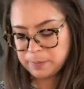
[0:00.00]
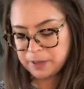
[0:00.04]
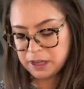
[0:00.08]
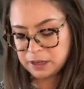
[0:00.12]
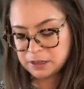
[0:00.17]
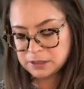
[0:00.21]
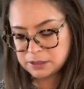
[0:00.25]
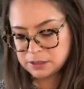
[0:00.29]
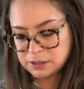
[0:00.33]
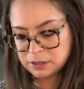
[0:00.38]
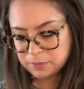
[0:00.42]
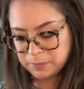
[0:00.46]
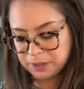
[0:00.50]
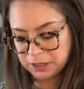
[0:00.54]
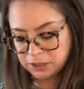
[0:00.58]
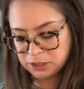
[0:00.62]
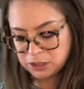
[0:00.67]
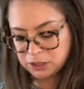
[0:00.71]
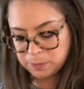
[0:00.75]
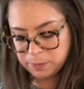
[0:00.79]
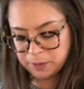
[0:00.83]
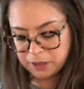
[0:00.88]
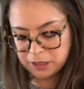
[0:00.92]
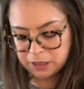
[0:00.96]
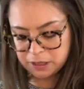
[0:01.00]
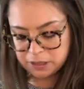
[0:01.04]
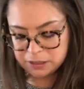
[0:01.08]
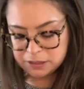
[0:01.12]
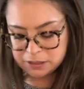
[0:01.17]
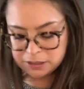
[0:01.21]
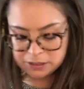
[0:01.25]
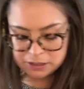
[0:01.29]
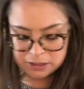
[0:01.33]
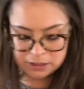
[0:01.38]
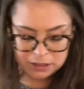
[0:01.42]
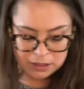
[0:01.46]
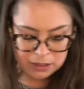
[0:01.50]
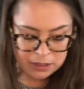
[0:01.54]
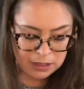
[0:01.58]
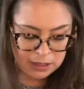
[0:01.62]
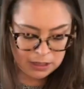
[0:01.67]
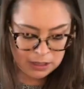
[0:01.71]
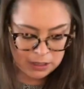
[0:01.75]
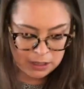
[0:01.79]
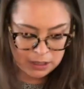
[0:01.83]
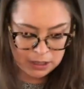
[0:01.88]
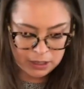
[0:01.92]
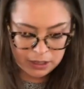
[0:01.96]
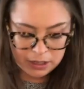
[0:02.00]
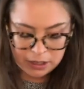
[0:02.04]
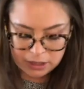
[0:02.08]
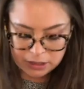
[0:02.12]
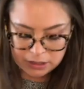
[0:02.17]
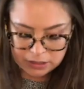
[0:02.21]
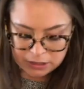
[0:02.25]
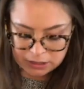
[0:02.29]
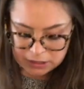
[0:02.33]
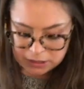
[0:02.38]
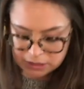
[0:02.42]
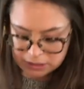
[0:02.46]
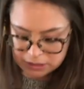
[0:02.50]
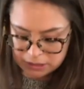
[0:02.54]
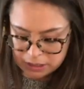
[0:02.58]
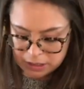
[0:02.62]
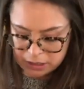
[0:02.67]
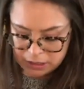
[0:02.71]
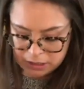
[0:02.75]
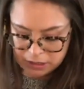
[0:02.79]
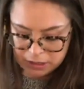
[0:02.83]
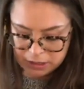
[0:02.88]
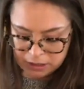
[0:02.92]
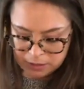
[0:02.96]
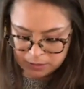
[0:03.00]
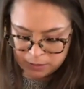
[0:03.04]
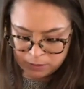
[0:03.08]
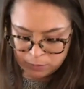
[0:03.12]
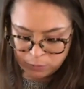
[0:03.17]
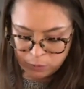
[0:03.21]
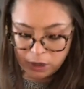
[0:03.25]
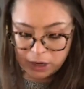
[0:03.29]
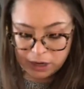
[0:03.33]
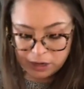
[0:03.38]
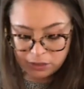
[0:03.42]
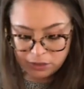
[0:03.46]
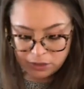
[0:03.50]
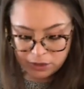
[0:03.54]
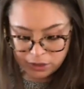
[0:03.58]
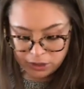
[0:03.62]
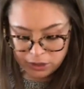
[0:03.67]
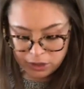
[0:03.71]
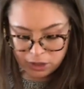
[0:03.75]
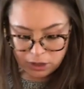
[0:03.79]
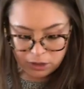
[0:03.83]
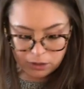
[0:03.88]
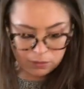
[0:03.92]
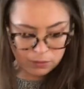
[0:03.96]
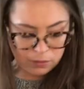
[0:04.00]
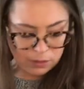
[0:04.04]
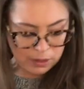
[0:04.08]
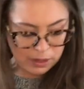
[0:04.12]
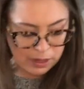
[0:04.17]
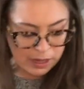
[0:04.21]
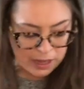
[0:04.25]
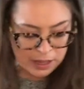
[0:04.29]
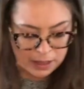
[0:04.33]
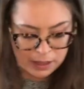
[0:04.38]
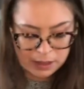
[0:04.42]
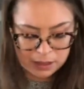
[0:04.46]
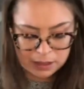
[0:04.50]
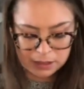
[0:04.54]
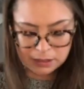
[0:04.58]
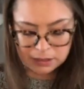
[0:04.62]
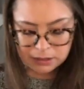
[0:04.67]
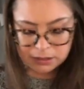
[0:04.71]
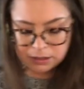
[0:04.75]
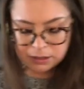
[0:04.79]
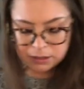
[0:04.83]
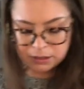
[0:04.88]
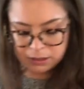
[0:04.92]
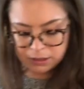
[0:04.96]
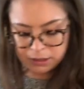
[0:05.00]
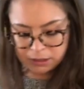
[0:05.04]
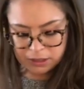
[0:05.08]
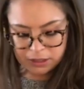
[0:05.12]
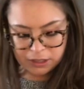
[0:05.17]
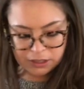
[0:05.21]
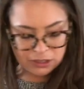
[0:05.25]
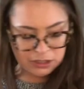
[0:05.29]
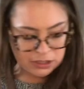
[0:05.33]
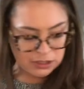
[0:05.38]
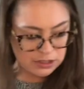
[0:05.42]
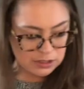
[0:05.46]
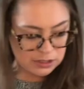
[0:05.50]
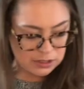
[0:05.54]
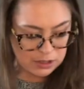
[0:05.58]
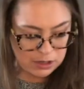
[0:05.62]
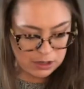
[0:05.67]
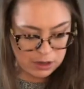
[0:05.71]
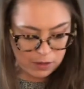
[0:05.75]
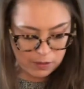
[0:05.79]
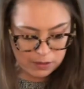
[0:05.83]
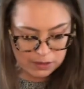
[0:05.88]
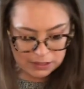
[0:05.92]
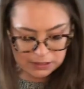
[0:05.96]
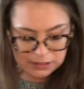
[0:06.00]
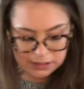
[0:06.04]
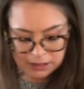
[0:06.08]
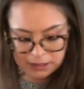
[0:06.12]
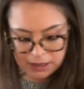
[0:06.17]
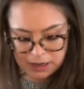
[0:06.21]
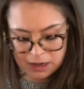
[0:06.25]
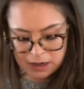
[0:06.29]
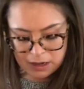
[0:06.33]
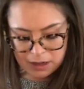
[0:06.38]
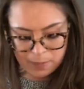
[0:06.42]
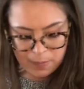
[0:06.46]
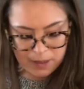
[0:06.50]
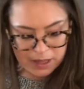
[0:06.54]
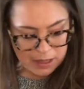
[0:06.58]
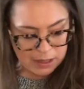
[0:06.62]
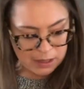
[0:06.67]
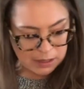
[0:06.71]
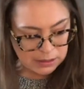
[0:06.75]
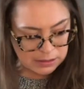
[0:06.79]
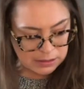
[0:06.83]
box so much because you can just, one, they're cute, and they just go in this little box.